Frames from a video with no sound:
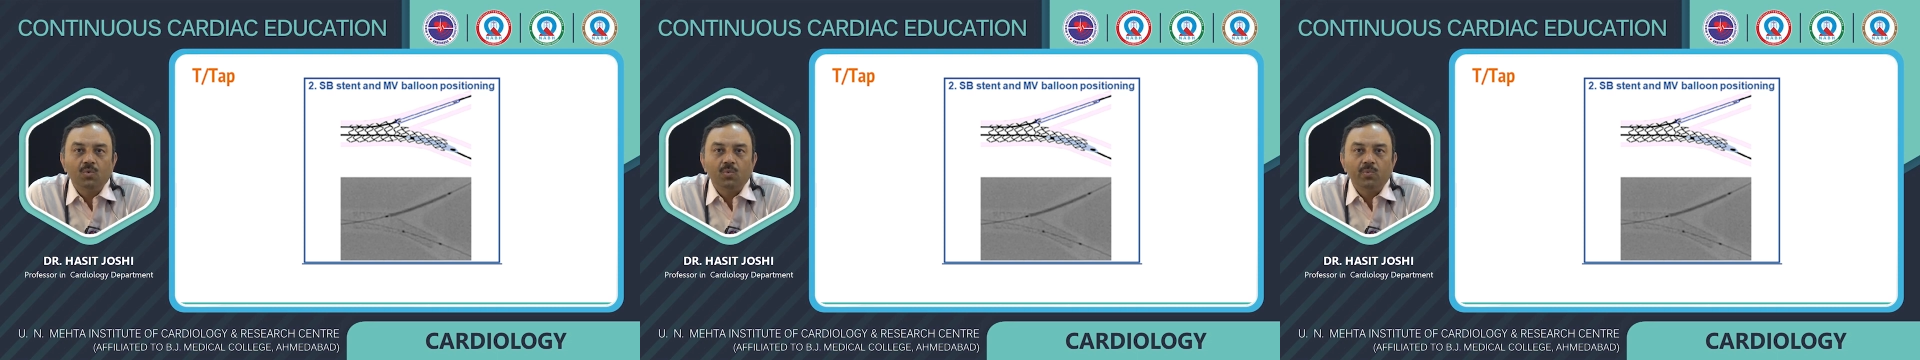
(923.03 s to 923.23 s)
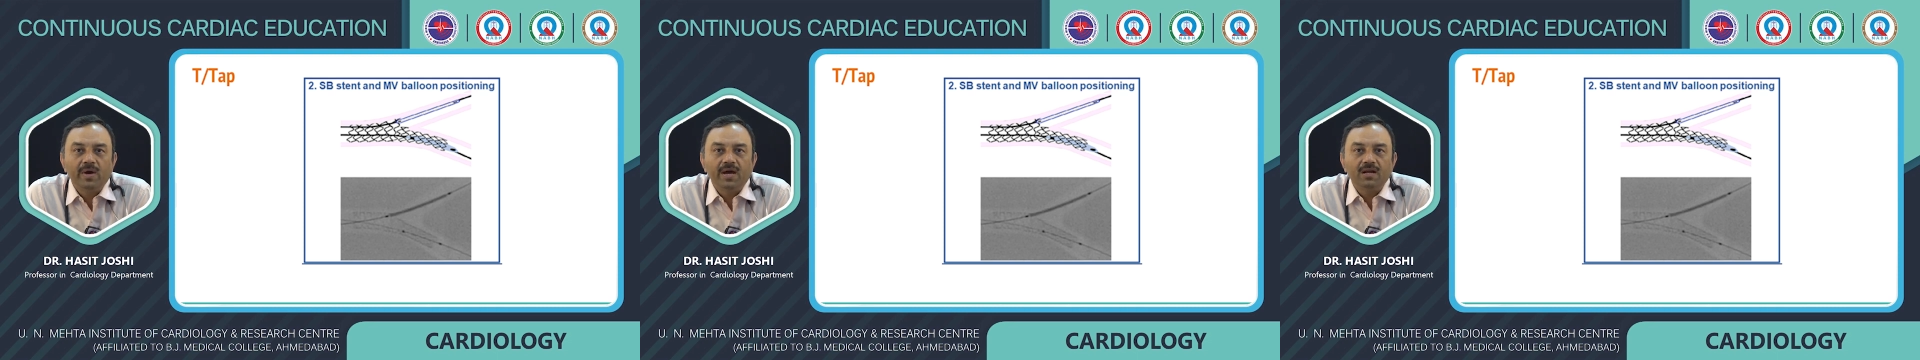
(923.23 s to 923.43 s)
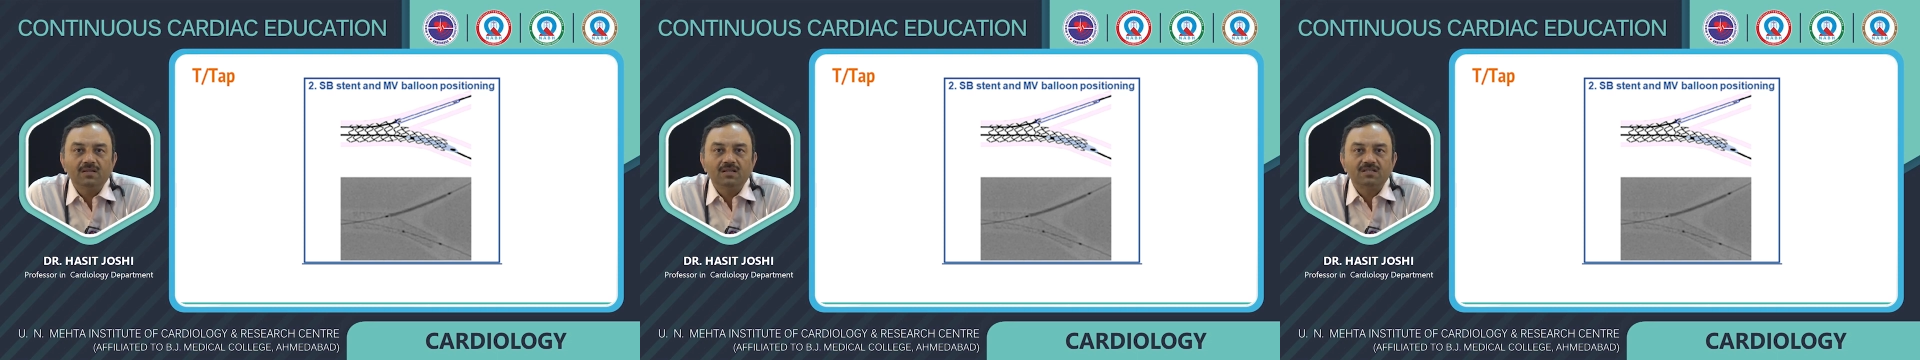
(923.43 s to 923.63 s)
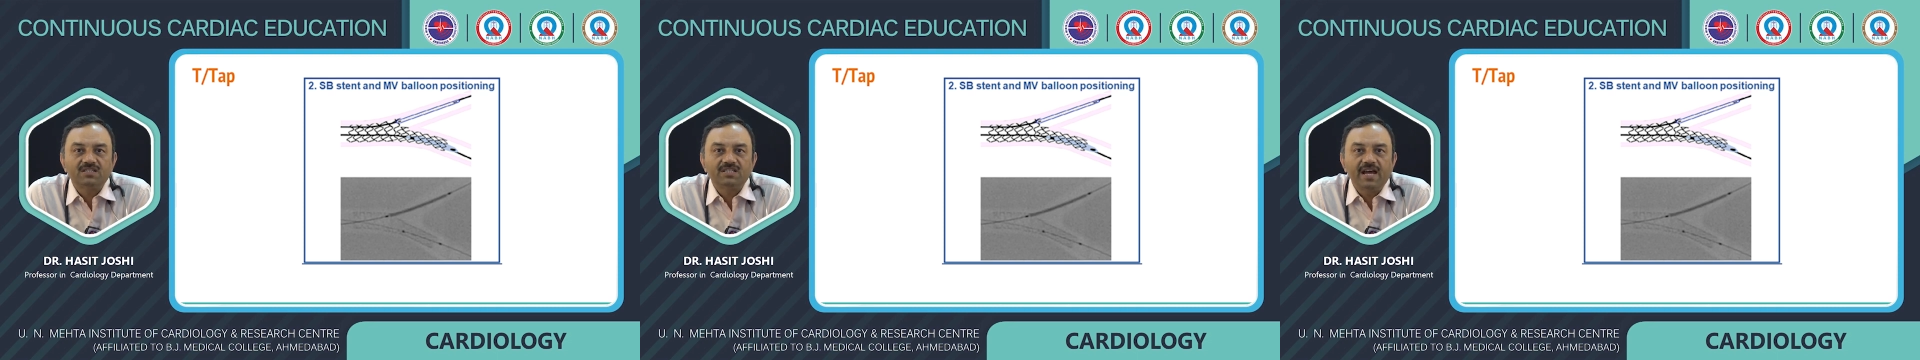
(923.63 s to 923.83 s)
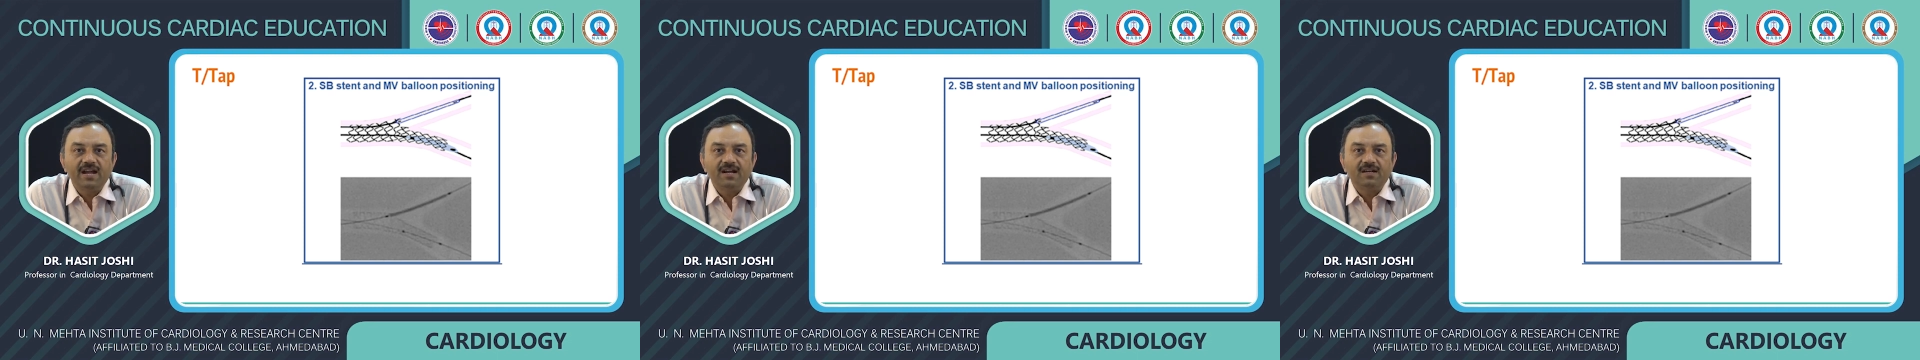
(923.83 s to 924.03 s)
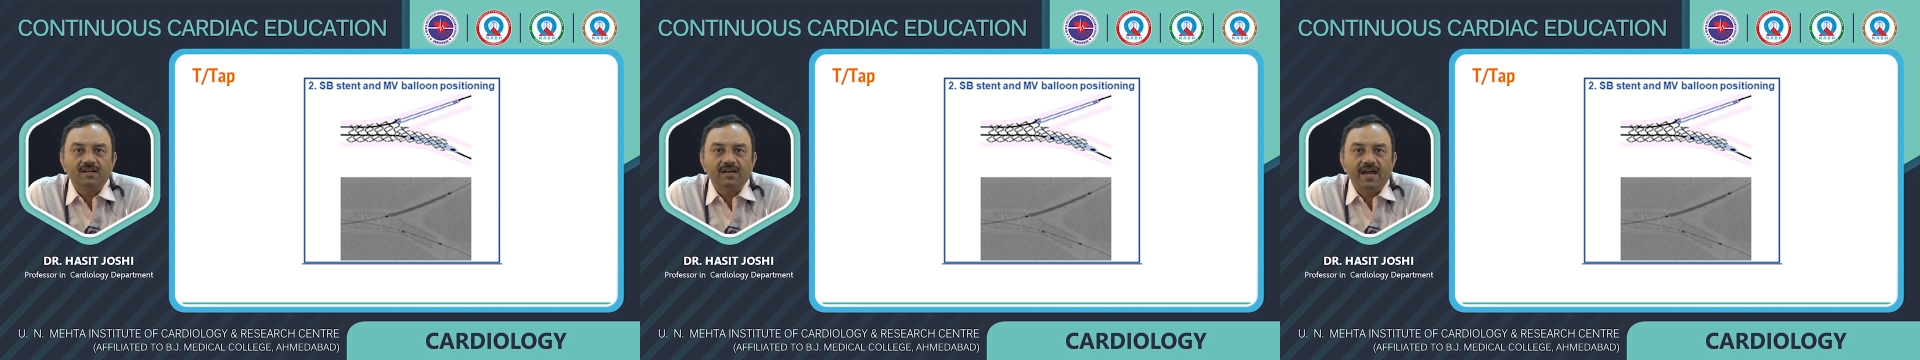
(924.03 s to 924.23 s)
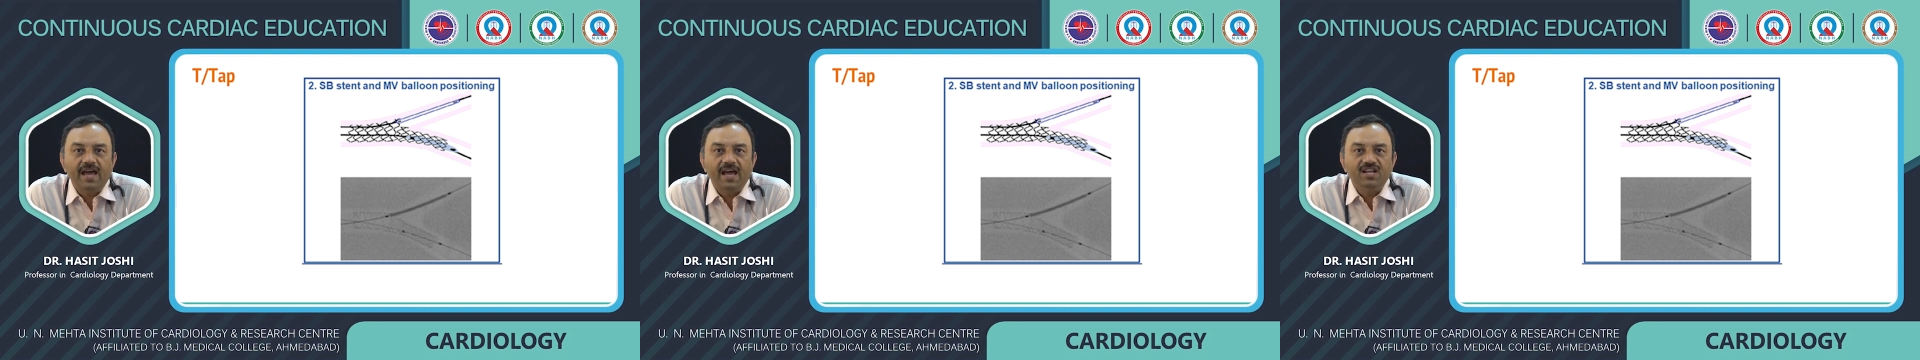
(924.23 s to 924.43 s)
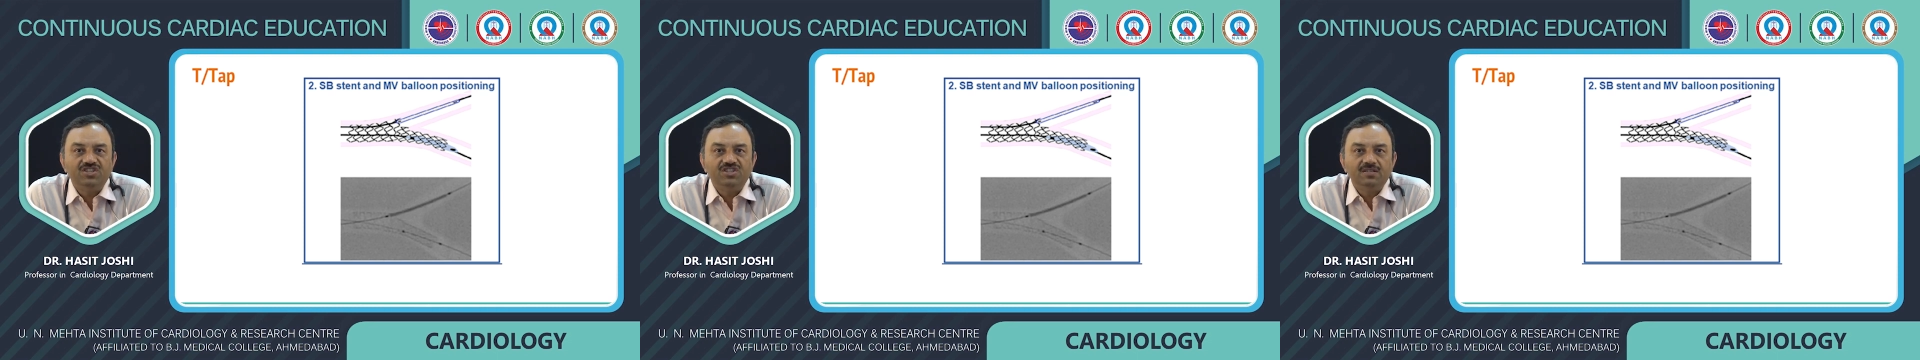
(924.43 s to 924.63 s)
where the stent
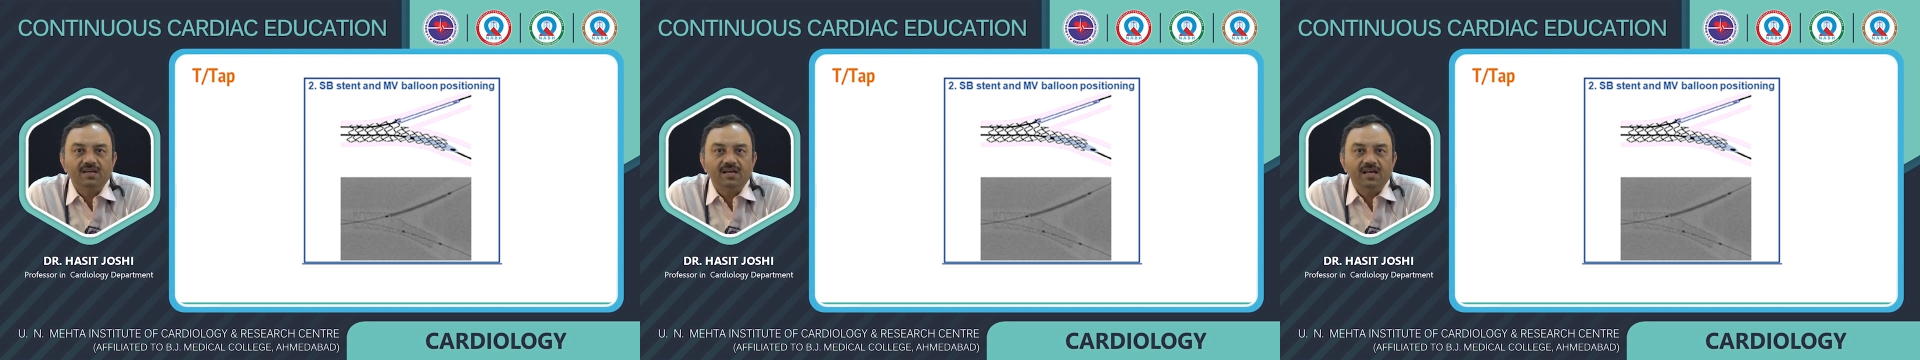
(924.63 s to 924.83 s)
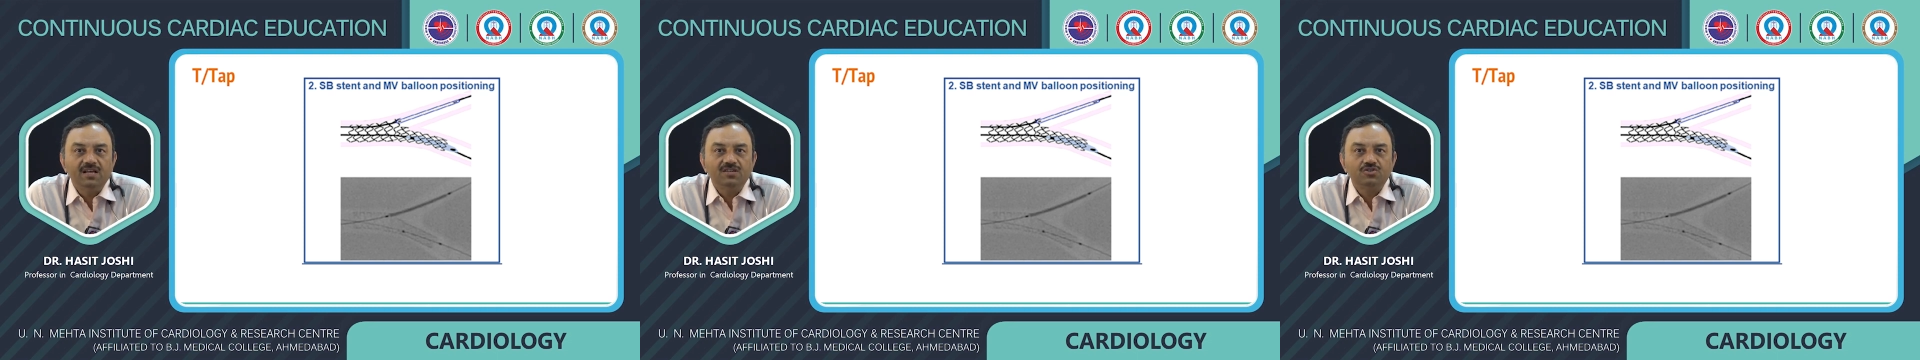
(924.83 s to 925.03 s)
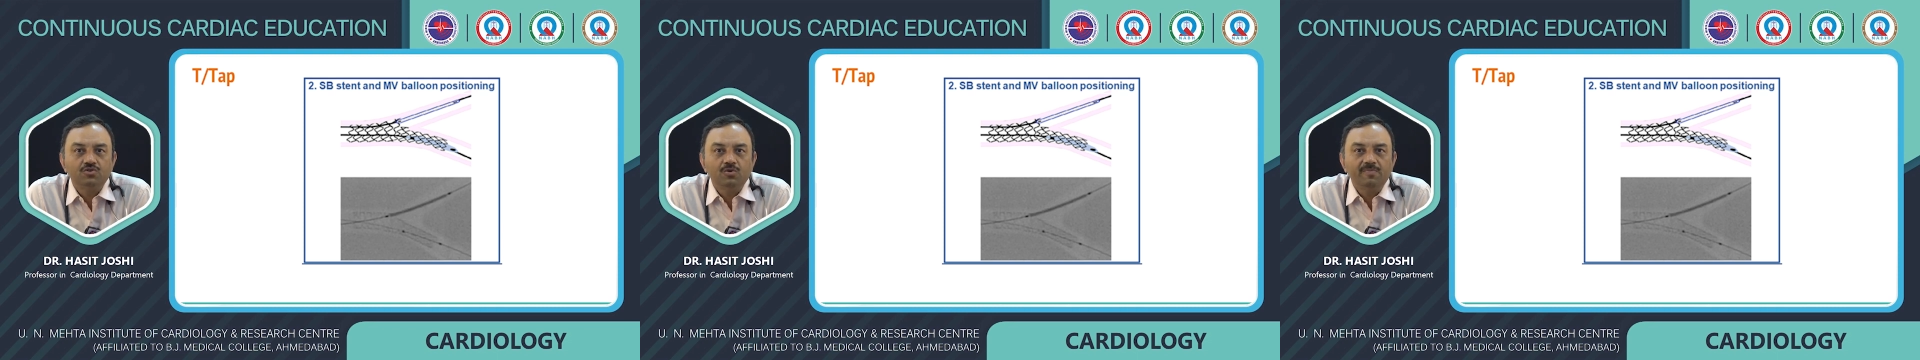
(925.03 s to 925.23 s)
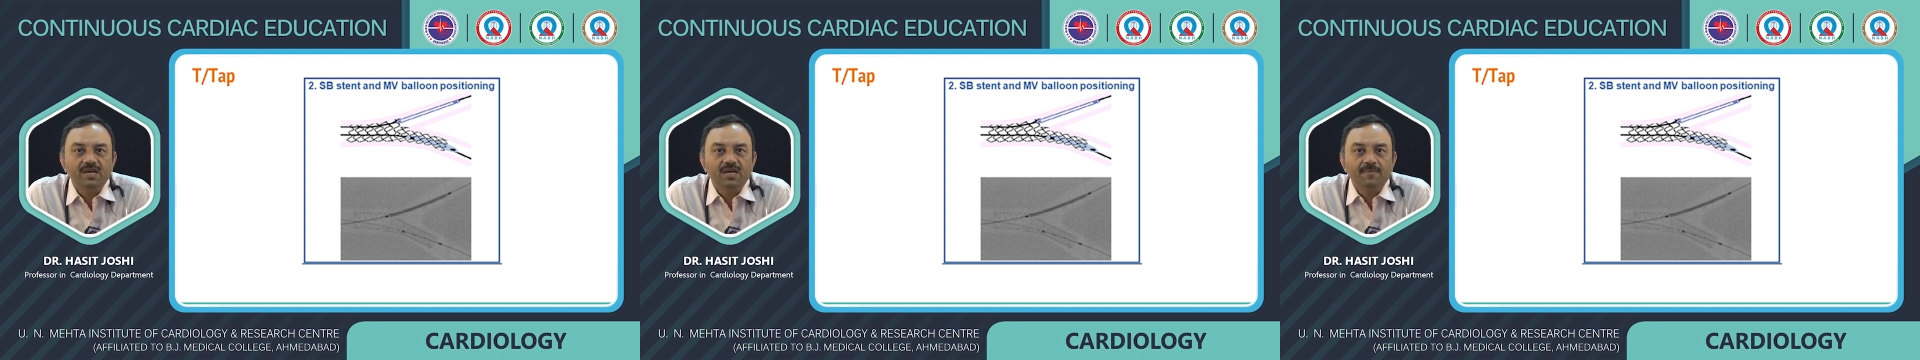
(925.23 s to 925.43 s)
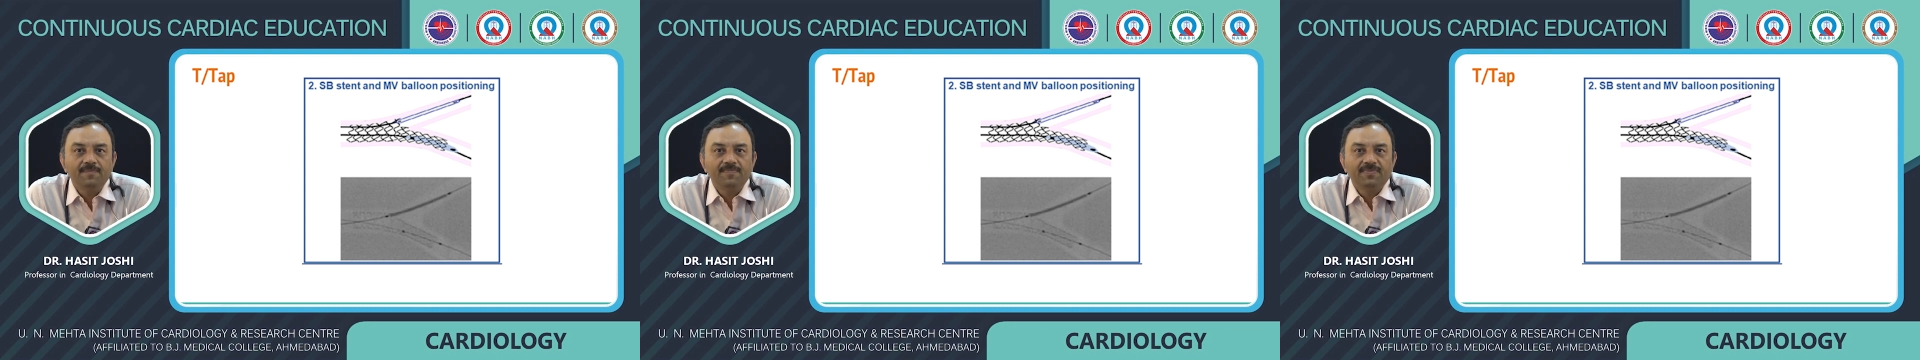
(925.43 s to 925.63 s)
edge has to be